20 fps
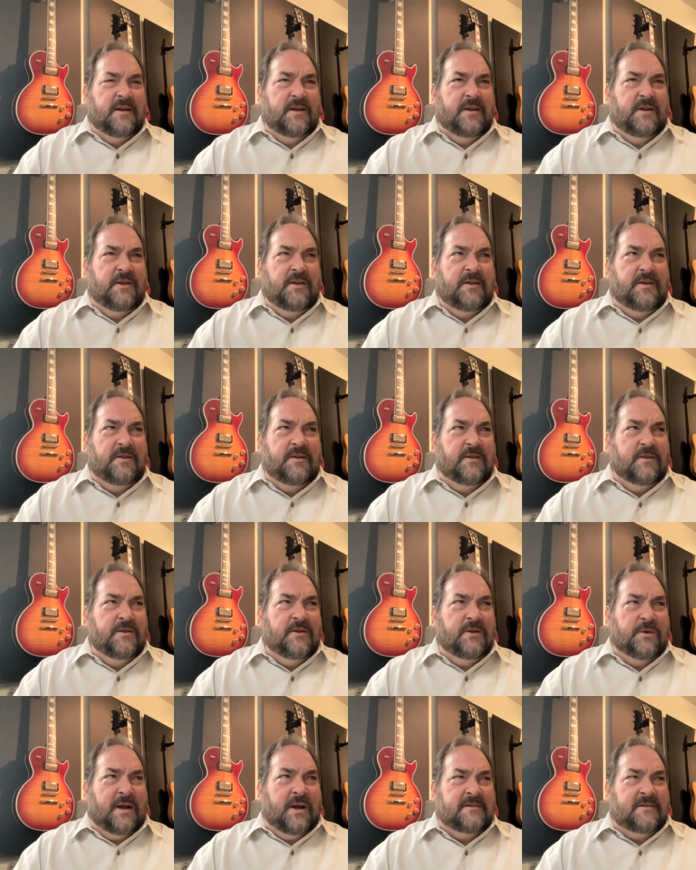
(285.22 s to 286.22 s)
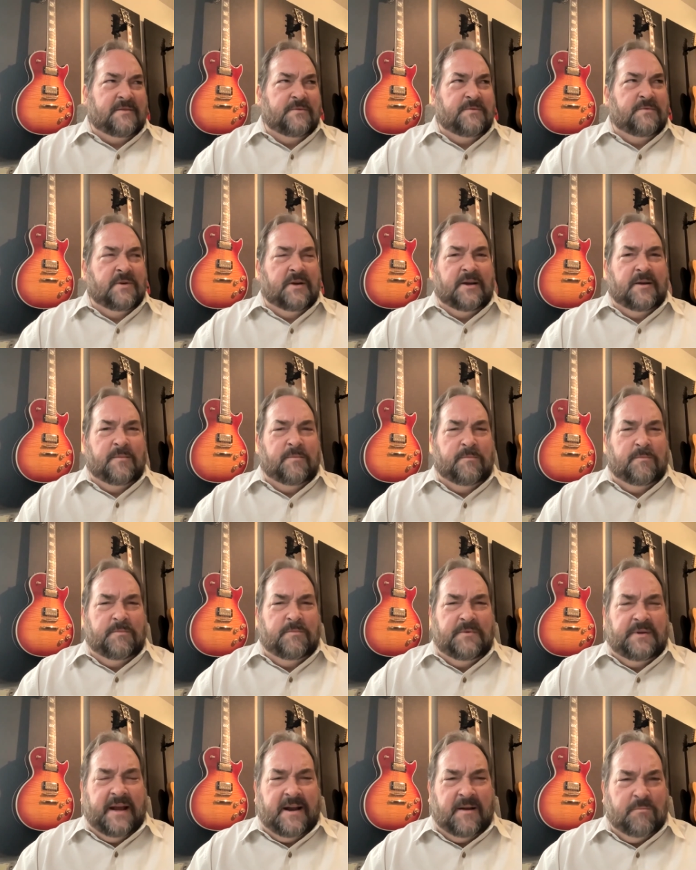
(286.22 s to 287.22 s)
you, can, you know lots of
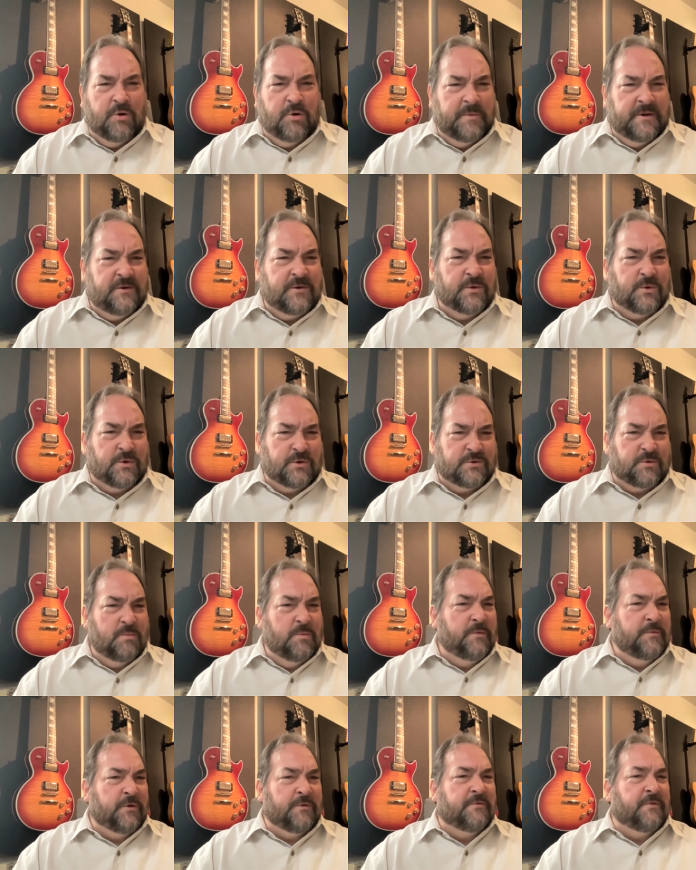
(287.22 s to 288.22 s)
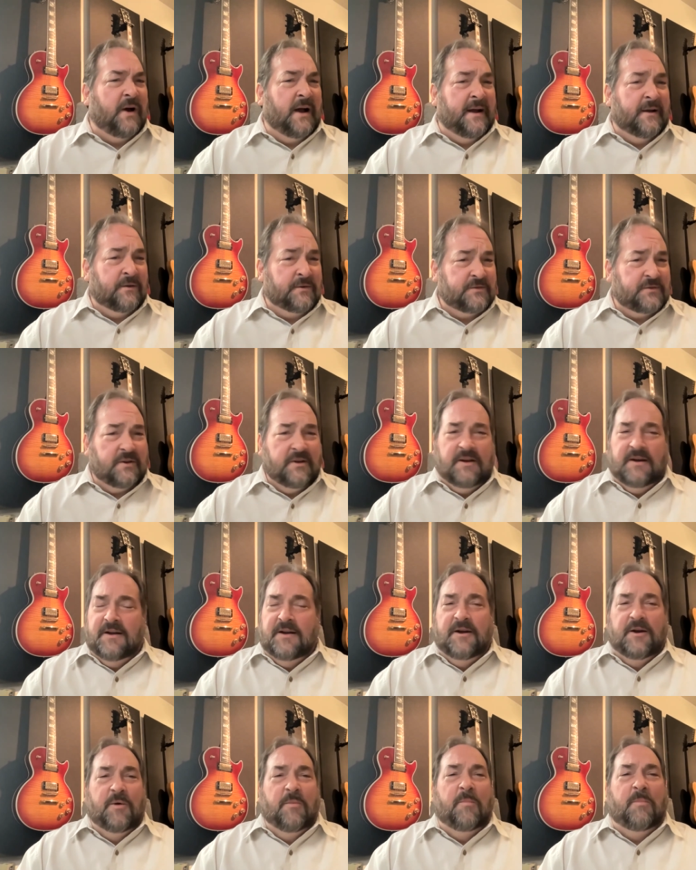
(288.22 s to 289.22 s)
um, data movement tools will move your files,
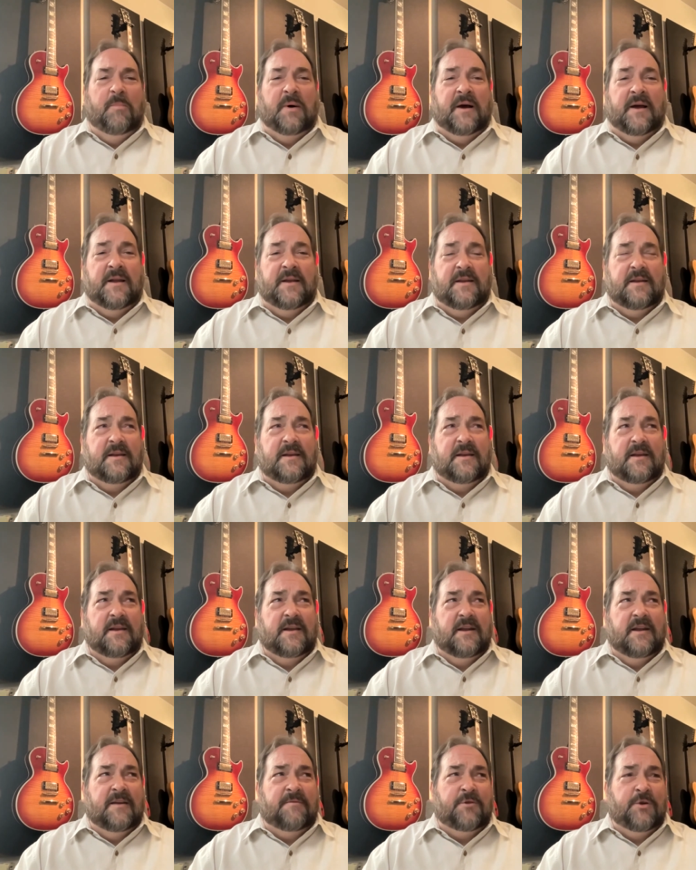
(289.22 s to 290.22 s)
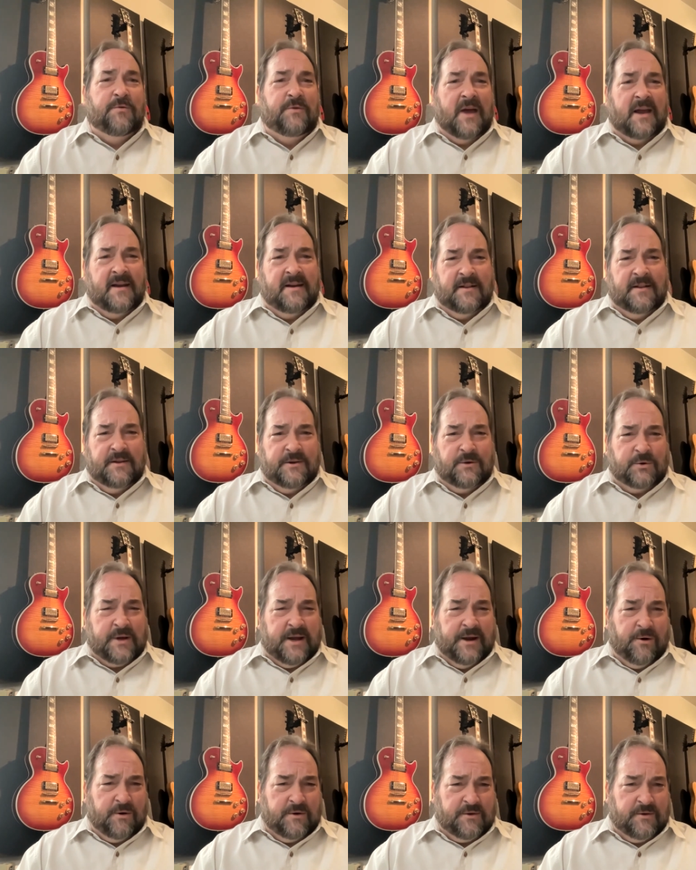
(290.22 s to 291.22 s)
but if you've got an illegal
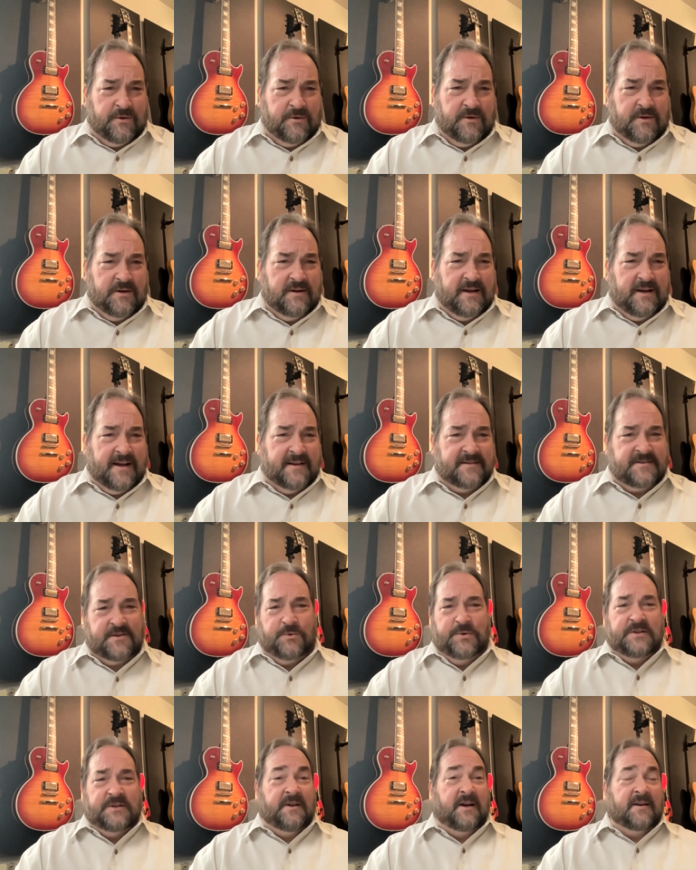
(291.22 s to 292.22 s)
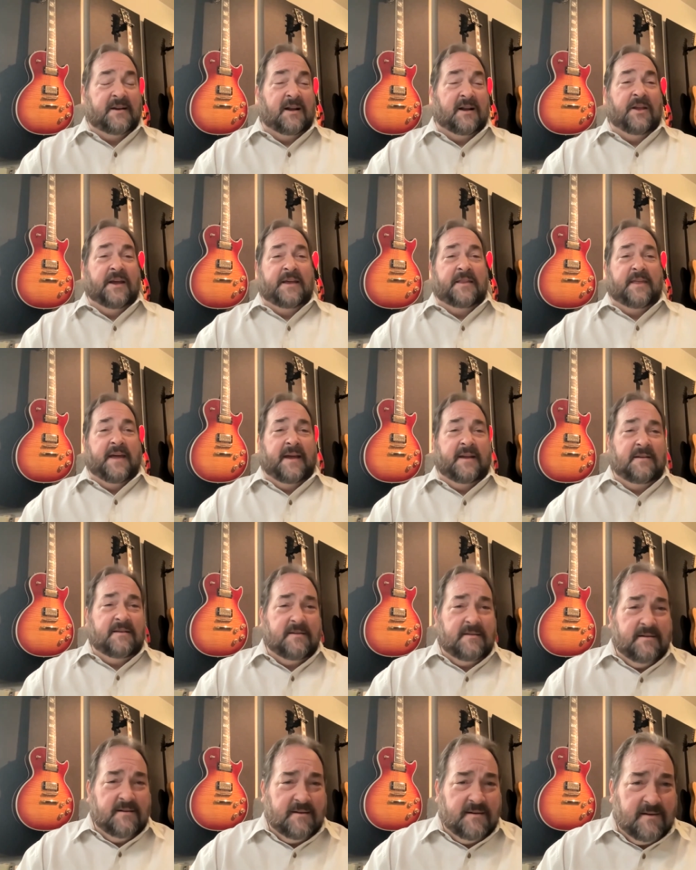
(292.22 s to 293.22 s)
character, S3 is not going to like that,
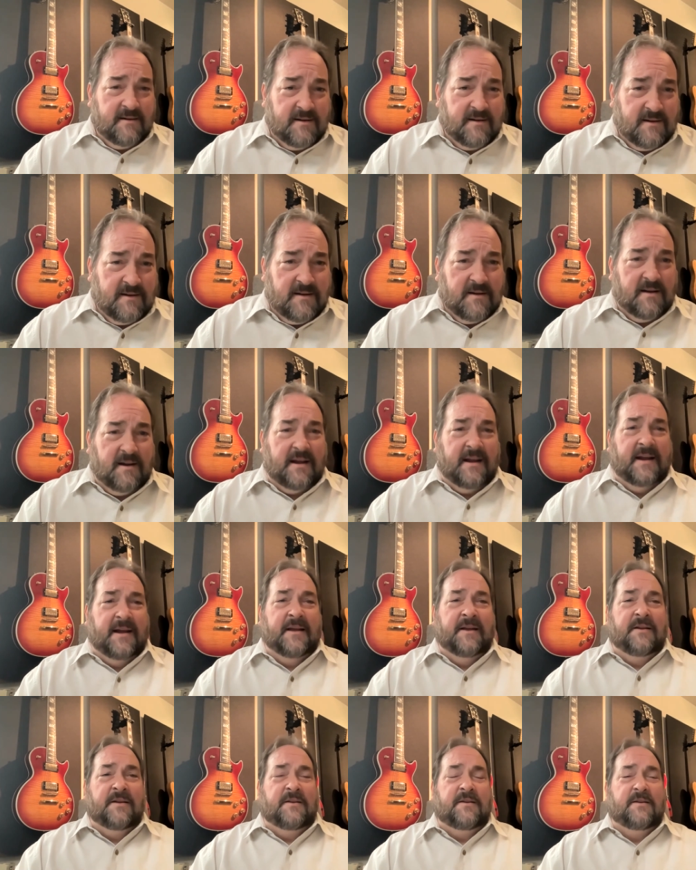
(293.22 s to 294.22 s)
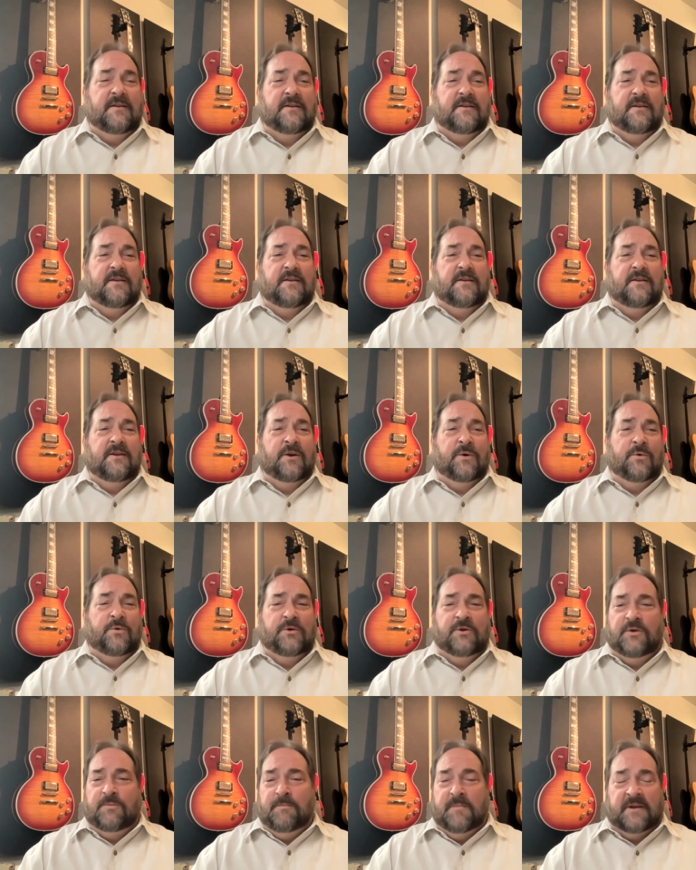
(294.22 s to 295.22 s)
and you know
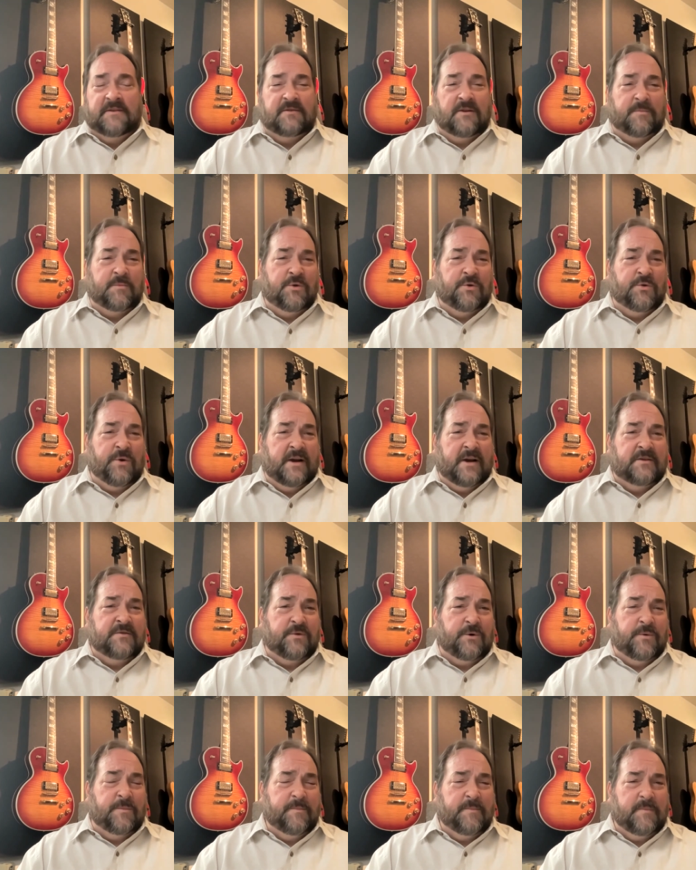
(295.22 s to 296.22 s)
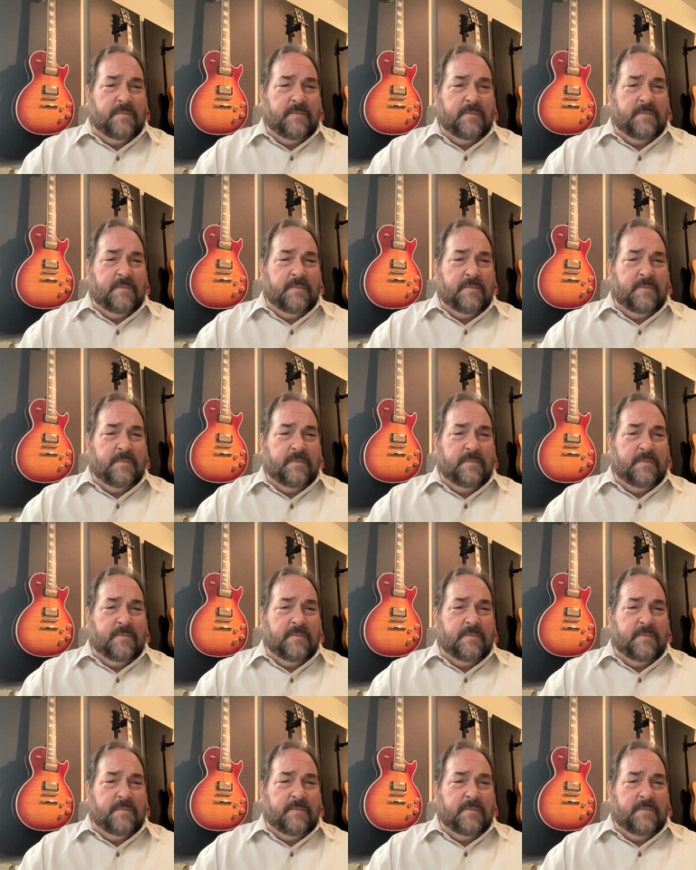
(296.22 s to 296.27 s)
could mess up your transfer.